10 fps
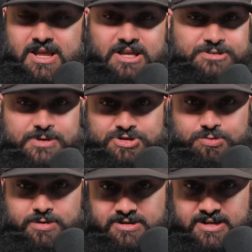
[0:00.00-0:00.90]
especially
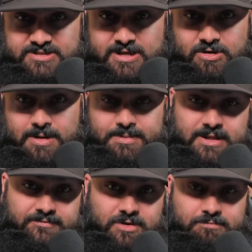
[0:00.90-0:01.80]
when he takes that
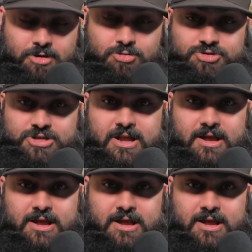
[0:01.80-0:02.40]
grapple-heavy approach.